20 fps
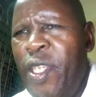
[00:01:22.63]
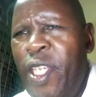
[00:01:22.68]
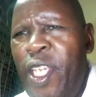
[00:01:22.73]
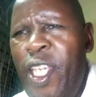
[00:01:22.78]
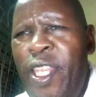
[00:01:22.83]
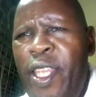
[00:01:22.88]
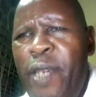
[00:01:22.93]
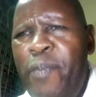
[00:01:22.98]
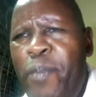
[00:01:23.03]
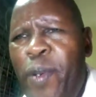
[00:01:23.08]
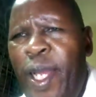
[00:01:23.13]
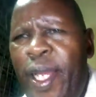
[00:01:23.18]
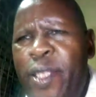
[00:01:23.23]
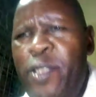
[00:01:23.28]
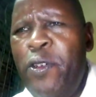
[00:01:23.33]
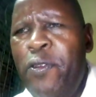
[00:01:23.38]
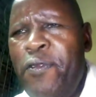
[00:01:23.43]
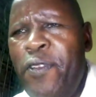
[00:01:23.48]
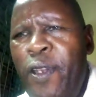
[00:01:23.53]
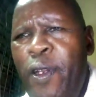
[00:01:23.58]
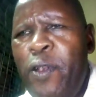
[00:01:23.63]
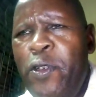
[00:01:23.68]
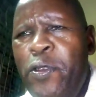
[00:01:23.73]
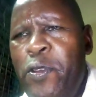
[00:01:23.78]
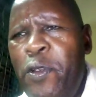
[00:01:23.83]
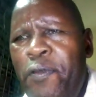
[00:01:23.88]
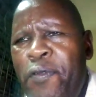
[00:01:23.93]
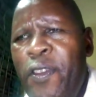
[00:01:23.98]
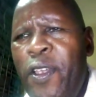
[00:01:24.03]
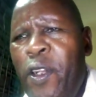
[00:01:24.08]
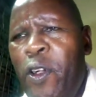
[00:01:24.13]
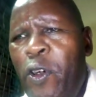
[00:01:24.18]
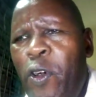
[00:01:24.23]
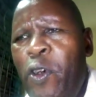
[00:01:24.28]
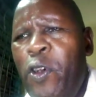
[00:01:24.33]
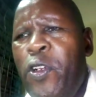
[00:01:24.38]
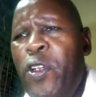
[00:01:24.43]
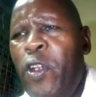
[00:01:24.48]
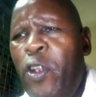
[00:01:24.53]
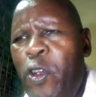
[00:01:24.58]
in the branch of philosophy
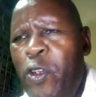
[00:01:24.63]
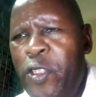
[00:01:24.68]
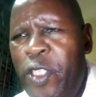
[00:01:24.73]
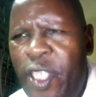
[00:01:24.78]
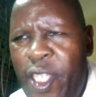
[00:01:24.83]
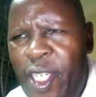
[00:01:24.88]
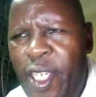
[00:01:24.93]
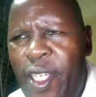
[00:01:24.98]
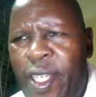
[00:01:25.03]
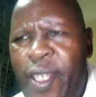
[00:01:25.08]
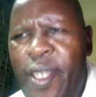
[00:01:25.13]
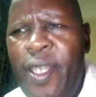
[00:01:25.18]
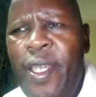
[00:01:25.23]
called logic,